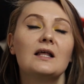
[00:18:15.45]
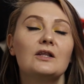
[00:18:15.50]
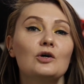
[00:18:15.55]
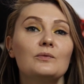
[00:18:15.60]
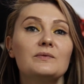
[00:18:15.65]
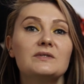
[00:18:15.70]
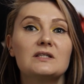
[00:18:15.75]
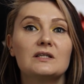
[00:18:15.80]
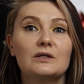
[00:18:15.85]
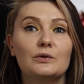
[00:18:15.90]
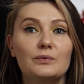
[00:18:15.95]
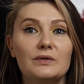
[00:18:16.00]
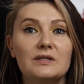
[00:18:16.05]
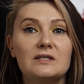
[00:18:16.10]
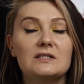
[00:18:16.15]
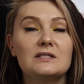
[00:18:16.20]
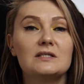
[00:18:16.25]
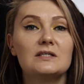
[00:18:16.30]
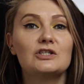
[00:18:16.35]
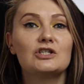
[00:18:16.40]
Thomas de
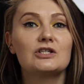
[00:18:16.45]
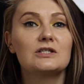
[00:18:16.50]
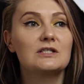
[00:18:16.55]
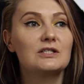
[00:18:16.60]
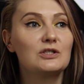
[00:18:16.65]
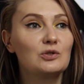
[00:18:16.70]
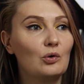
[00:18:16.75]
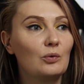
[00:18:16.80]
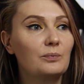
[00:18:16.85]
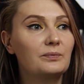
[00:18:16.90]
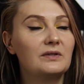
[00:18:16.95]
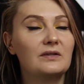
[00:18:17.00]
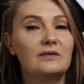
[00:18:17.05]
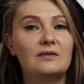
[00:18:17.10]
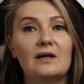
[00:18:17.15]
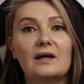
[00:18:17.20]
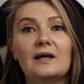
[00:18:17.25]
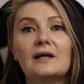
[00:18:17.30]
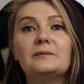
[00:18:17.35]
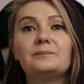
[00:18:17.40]
Quincey just stopped
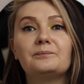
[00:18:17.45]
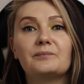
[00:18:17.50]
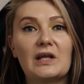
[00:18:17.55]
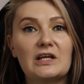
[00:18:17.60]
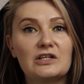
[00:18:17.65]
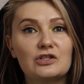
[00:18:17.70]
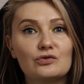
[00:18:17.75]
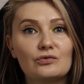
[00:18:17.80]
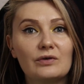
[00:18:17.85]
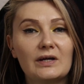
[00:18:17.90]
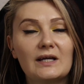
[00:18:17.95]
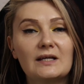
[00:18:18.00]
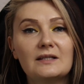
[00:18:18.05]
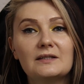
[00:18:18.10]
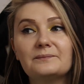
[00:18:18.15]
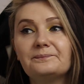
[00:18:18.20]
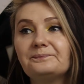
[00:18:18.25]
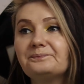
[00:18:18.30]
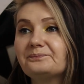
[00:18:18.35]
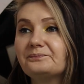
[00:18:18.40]
the
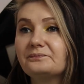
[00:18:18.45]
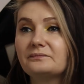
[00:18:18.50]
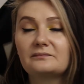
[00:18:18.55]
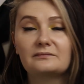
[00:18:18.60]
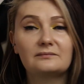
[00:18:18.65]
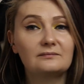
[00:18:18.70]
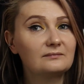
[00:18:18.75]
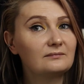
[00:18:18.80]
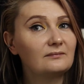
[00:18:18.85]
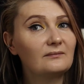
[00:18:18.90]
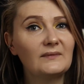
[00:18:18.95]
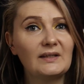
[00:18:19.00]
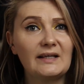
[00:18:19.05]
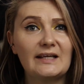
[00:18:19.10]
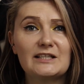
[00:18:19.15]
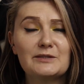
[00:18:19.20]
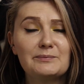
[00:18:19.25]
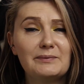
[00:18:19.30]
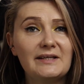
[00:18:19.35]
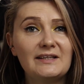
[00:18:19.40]
train,
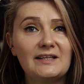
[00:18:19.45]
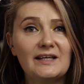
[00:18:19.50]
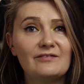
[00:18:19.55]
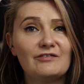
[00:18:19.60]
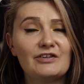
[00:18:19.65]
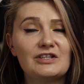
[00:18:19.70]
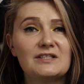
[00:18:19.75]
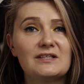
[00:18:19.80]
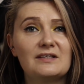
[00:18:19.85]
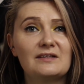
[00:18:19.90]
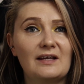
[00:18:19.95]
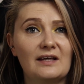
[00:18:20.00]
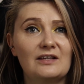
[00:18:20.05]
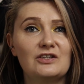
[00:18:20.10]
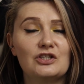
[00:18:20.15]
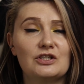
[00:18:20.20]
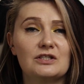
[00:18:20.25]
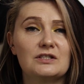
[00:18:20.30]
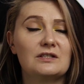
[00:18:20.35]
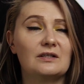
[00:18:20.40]
explained everything,
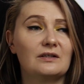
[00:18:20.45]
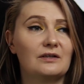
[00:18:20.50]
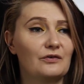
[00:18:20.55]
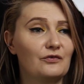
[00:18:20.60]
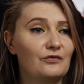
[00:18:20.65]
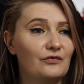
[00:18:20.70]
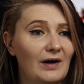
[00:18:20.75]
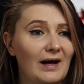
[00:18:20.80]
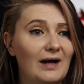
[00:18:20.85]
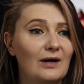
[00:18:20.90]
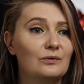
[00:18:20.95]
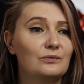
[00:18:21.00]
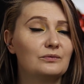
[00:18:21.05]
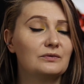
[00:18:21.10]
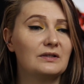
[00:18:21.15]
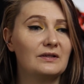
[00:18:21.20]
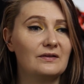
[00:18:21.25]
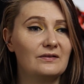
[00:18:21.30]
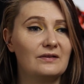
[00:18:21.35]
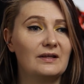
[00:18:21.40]
and just
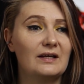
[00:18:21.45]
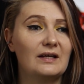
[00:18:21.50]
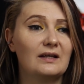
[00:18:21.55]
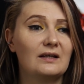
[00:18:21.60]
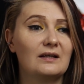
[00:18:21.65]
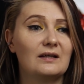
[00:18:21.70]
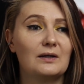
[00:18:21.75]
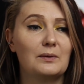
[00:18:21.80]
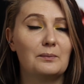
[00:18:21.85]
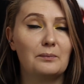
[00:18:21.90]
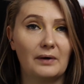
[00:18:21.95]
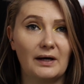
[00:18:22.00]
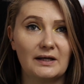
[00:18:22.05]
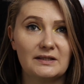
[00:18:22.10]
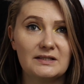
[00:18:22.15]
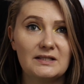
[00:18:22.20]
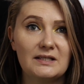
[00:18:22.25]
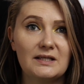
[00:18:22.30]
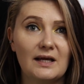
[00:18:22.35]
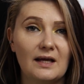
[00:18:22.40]
found the
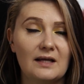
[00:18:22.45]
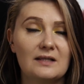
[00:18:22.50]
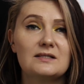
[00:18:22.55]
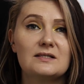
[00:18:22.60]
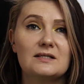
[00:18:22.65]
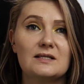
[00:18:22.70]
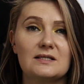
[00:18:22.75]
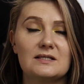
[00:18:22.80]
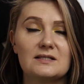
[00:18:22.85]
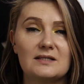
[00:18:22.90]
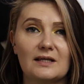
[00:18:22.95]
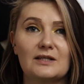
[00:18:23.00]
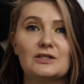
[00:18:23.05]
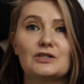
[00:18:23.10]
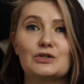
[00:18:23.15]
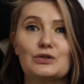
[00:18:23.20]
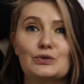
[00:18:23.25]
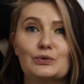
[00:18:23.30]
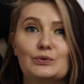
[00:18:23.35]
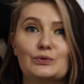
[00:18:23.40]
body, and they
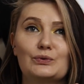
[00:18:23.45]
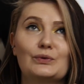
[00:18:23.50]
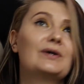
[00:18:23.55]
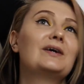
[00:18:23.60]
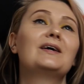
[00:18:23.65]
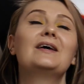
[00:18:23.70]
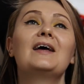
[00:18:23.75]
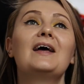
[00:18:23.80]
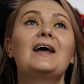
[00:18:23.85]
start to